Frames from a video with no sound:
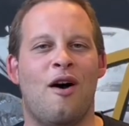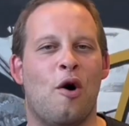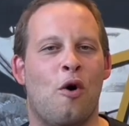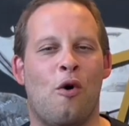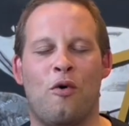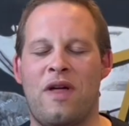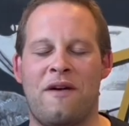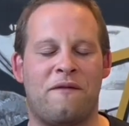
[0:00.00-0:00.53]

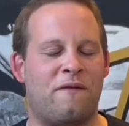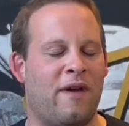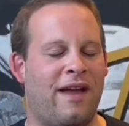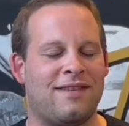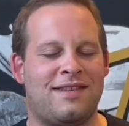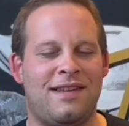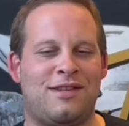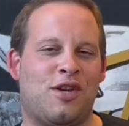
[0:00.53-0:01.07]
All that
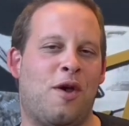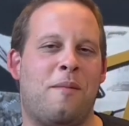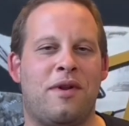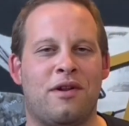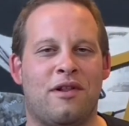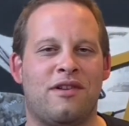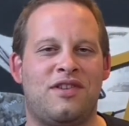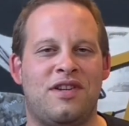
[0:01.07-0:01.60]
fancy
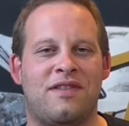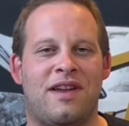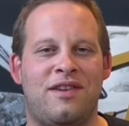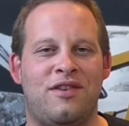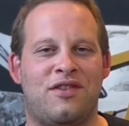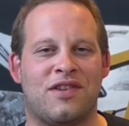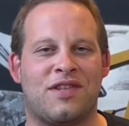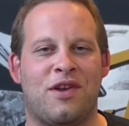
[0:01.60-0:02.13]
terminology that
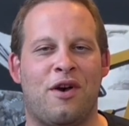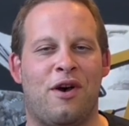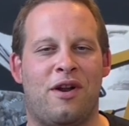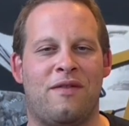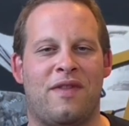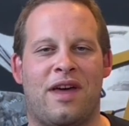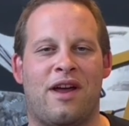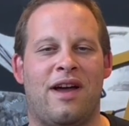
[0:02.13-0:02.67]
you just heard
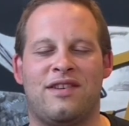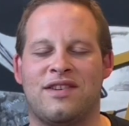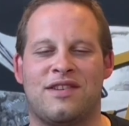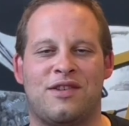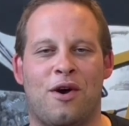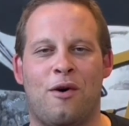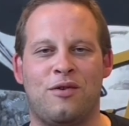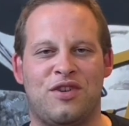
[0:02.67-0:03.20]
and that I just
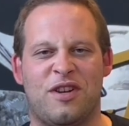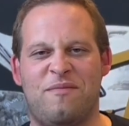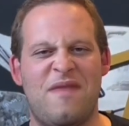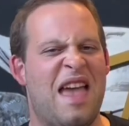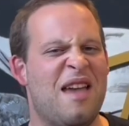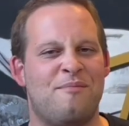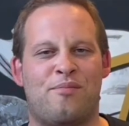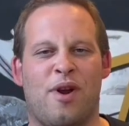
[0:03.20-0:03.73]
told you
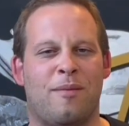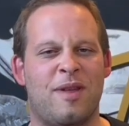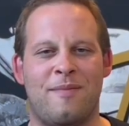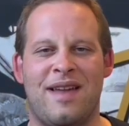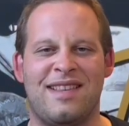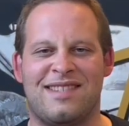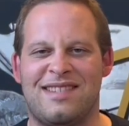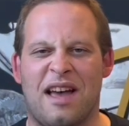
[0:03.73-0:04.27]
probably
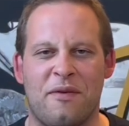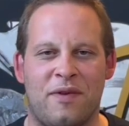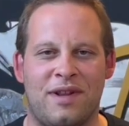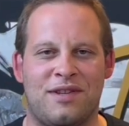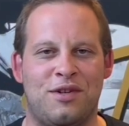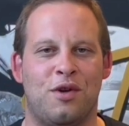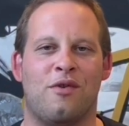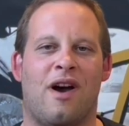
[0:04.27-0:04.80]
means nothing
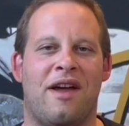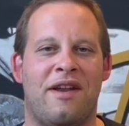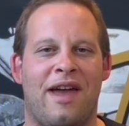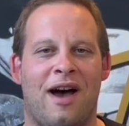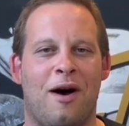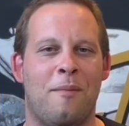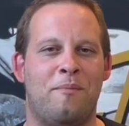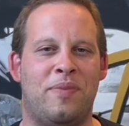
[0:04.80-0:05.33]
to you right
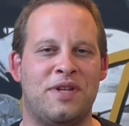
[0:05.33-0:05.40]
now,